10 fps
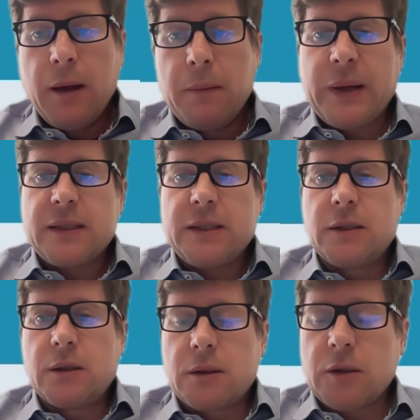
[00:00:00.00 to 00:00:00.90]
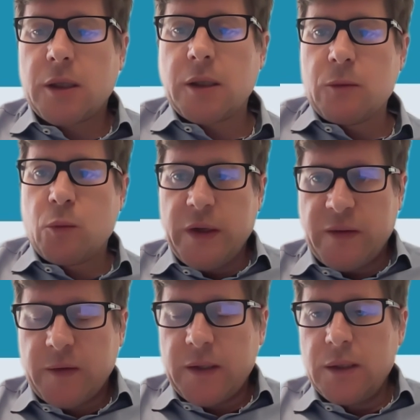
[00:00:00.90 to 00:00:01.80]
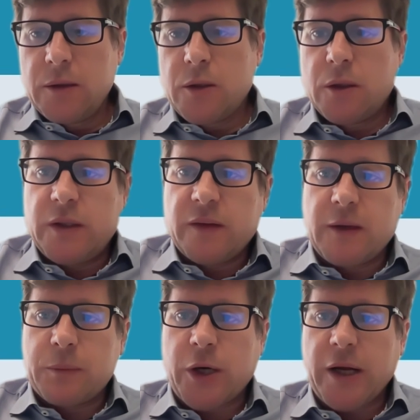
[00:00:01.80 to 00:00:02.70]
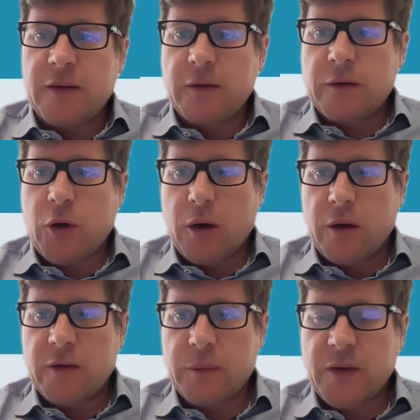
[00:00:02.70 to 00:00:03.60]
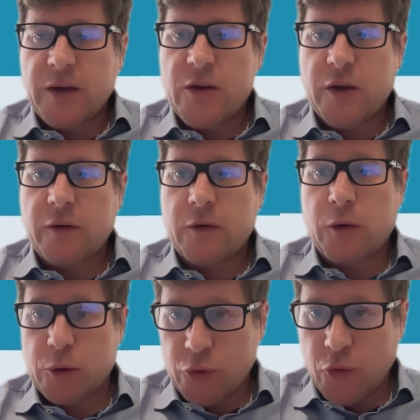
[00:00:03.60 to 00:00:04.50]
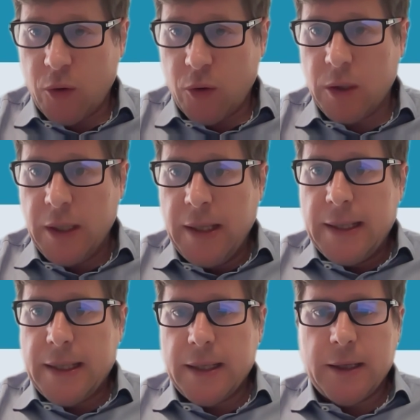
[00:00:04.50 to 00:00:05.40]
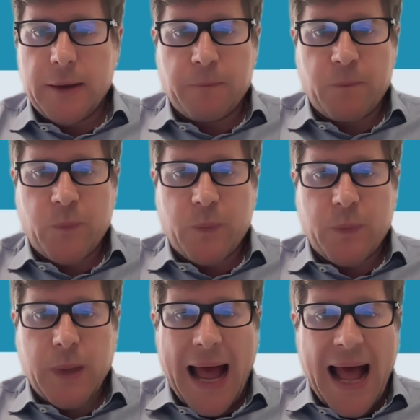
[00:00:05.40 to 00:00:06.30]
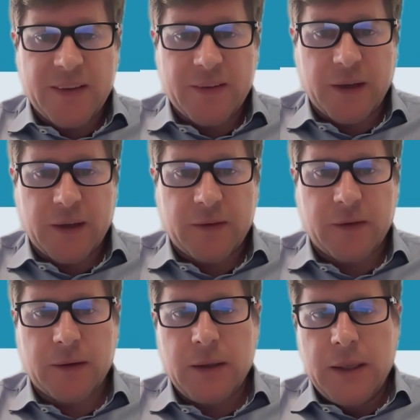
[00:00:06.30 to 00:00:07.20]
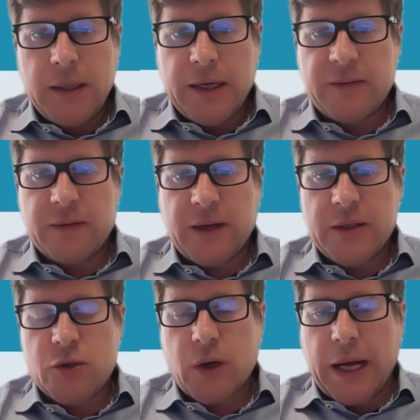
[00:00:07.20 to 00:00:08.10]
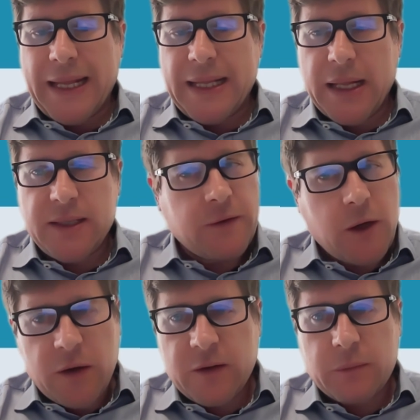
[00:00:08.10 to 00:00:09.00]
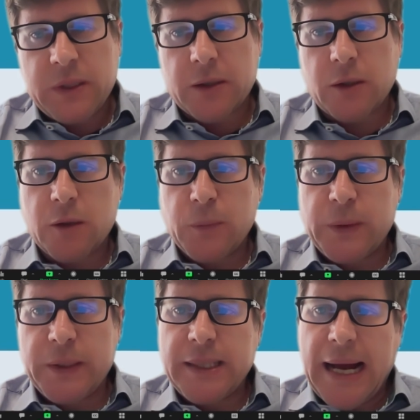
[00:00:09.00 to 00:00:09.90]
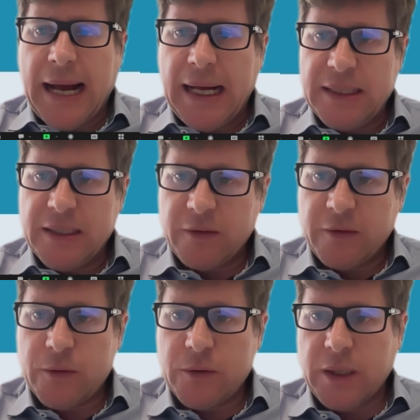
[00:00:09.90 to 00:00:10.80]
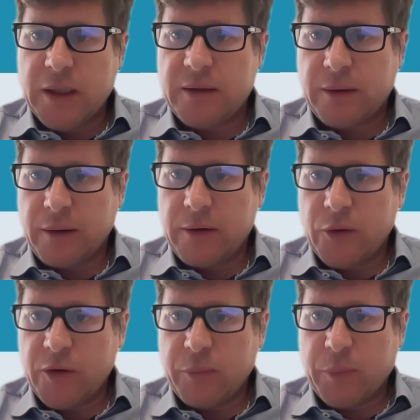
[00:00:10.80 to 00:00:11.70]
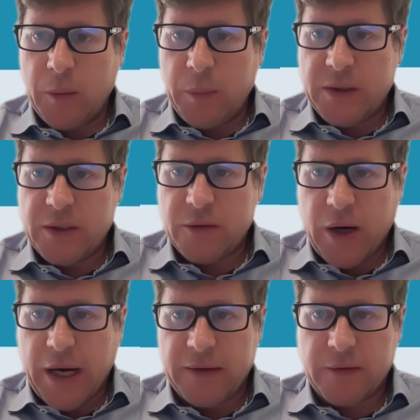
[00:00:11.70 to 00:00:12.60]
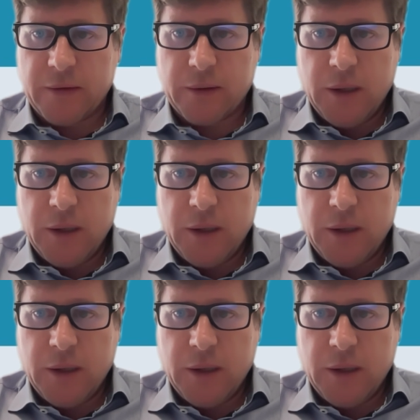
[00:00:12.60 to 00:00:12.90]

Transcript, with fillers: But, you know, we still notice the presence of concepts such as control, access, etc. And these concepts are not completely aliens to the theory of property rights.